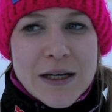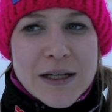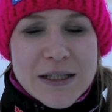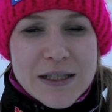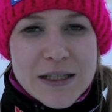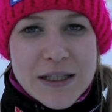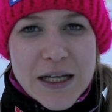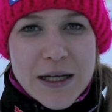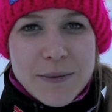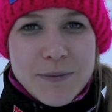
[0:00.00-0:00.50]

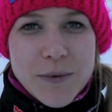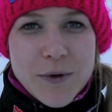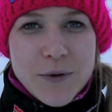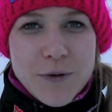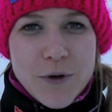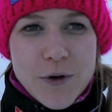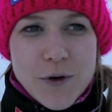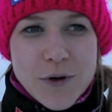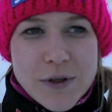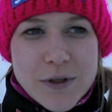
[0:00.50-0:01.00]
steep the
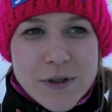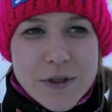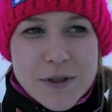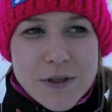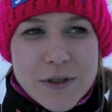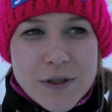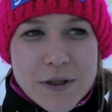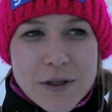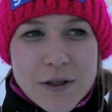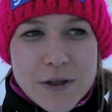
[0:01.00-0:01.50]

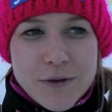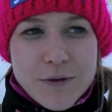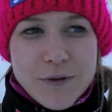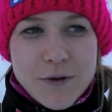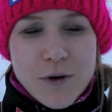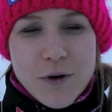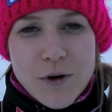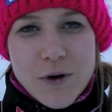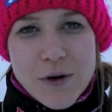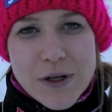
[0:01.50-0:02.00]
first
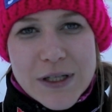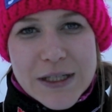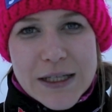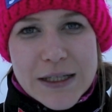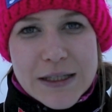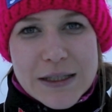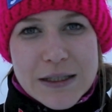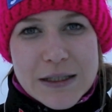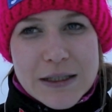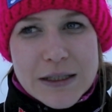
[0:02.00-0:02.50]

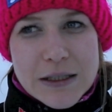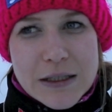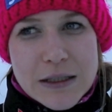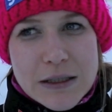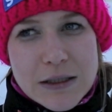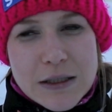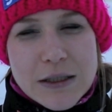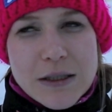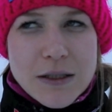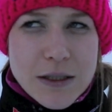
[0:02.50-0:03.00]
six
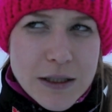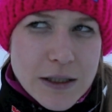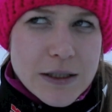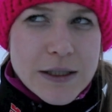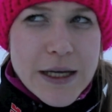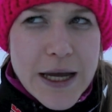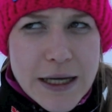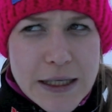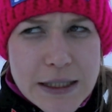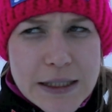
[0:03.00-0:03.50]

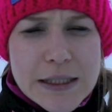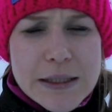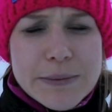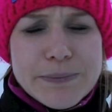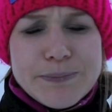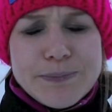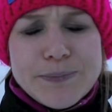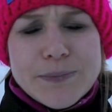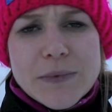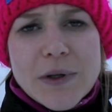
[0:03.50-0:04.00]
gates,
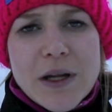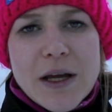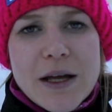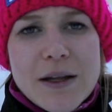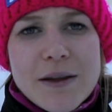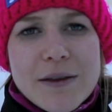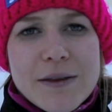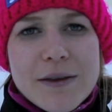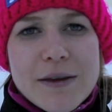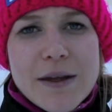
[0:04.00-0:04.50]

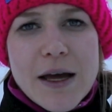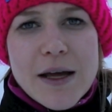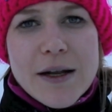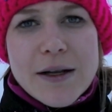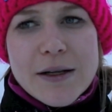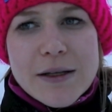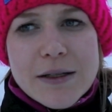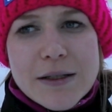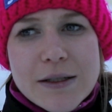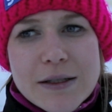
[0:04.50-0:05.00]
and
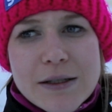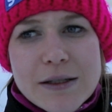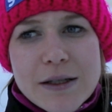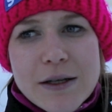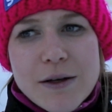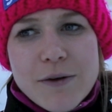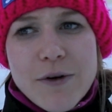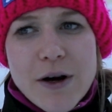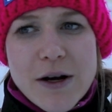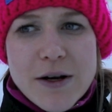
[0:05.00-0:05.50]
then it's
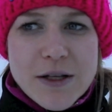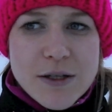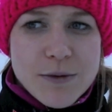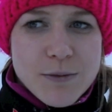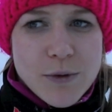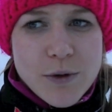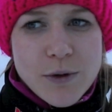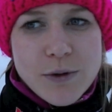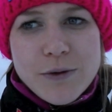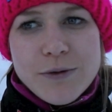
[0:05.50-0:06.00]
very
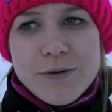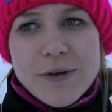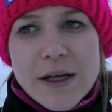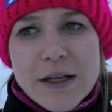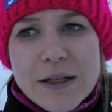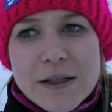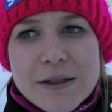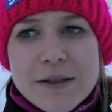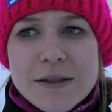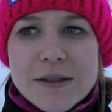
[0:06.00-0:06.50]
smooth,
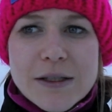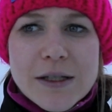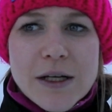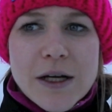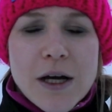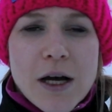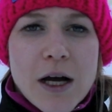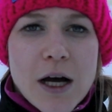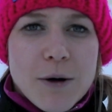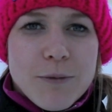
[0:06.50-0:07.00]
and
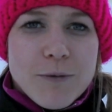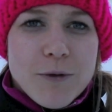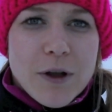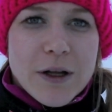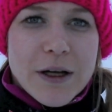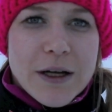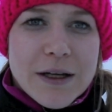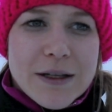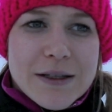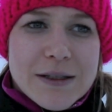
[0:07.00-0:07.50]

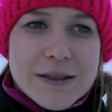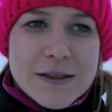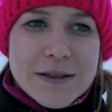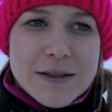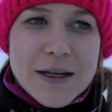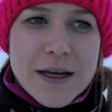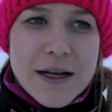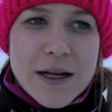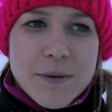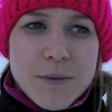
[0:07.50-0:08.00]
hopefully
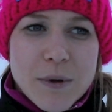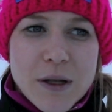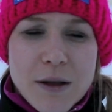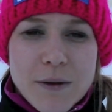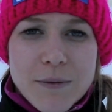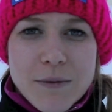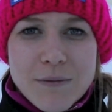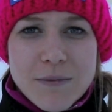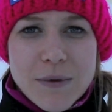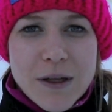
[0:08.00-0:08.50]
it's getting a
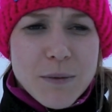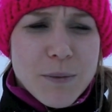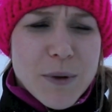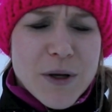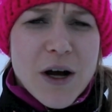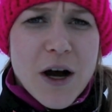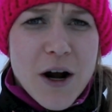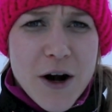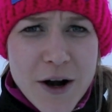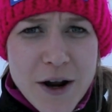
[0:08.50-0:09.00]
little
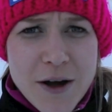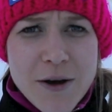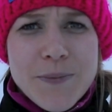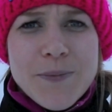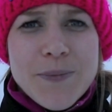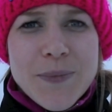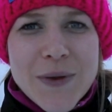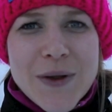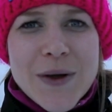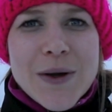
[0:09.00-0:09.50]
bit harder.
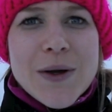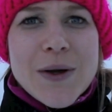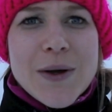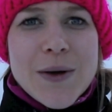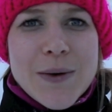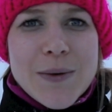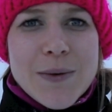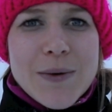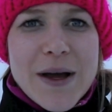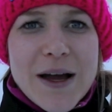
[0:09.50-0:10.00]

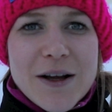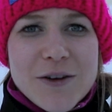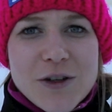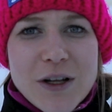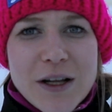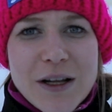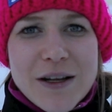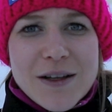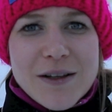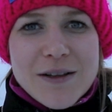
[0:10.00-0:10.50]

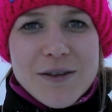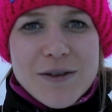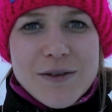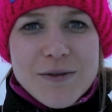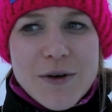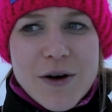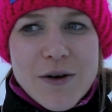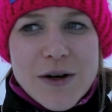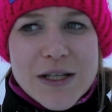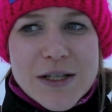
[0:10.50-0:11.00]
Actually, it's
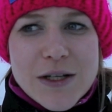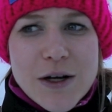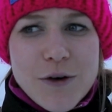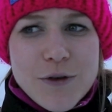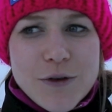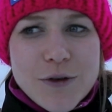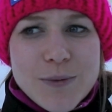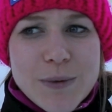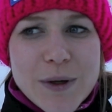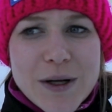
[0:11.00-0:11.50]
very
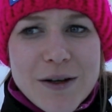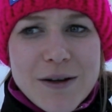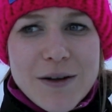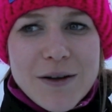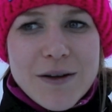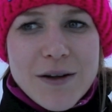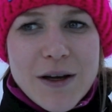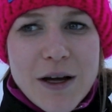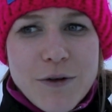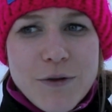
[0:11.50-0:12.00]
soft, but
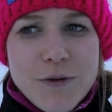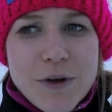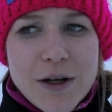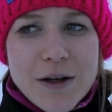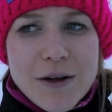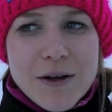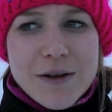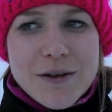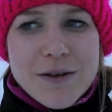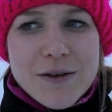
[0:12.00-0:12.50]
I
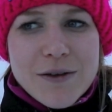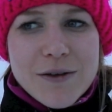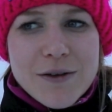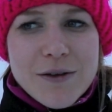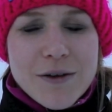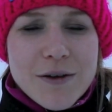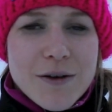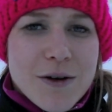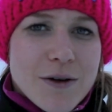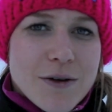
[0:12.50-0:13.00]
think it's
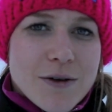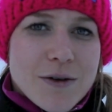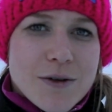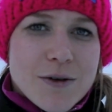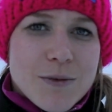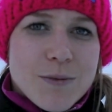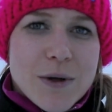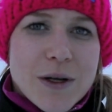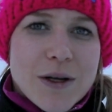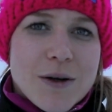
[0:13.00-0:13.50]
going
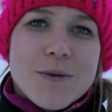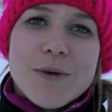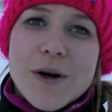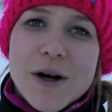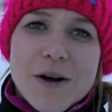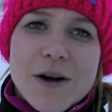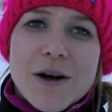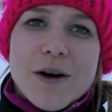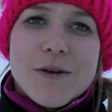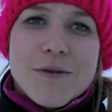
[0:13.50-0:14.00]
to be
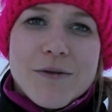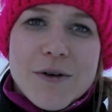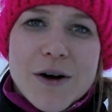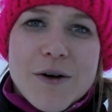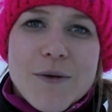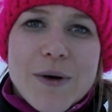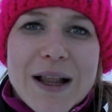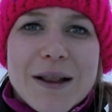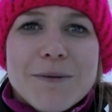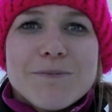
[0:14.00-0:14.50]
work out
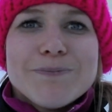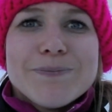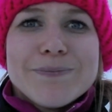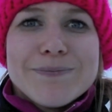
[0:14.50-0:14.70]
very well.